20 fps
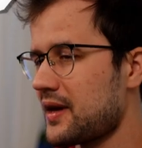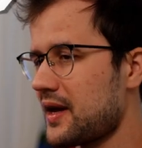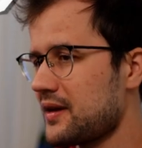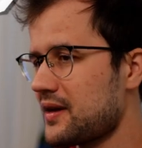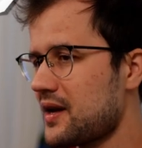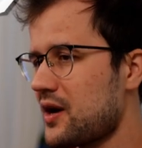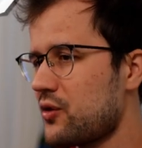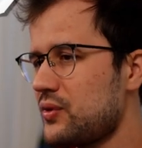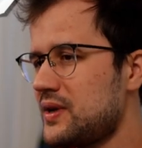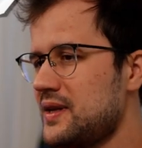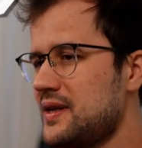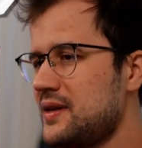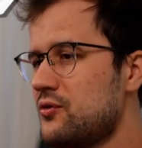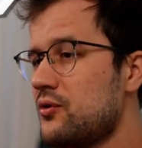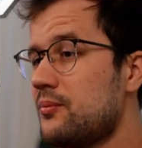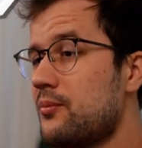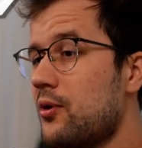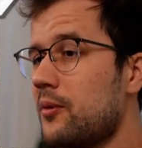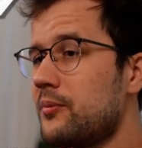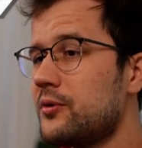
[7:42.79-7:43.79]
And now we need
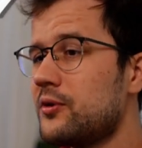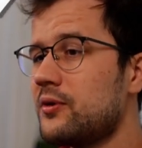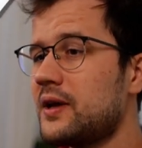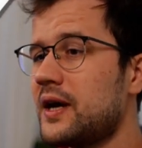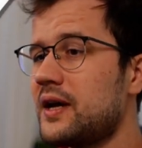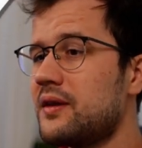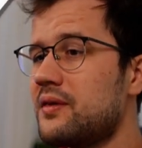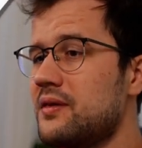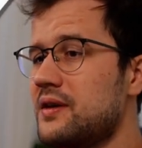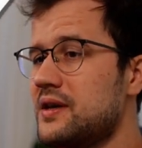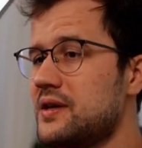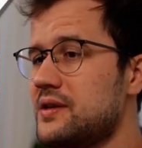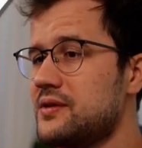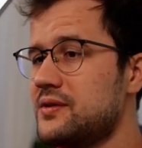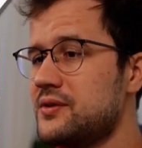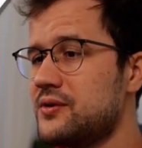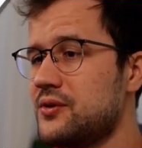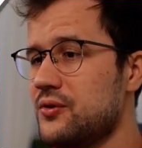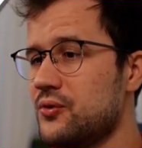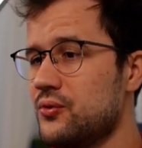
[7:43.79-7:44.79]
to populate these
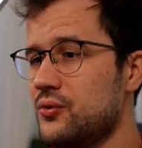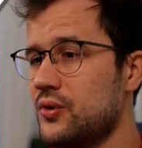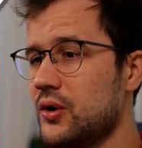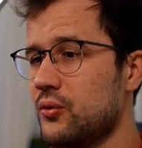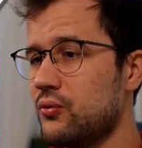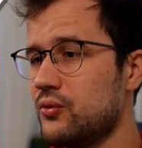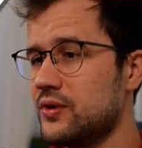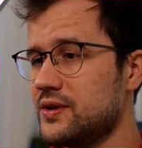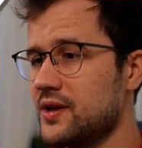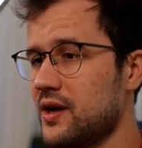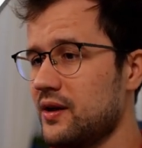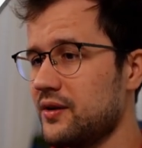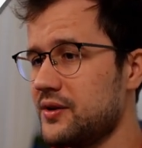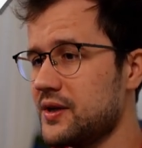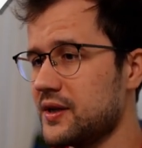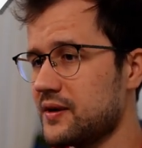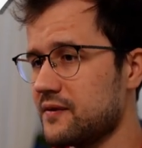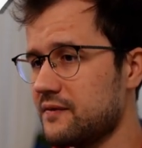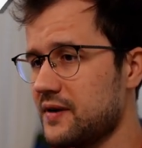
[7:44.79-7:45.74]
two resulting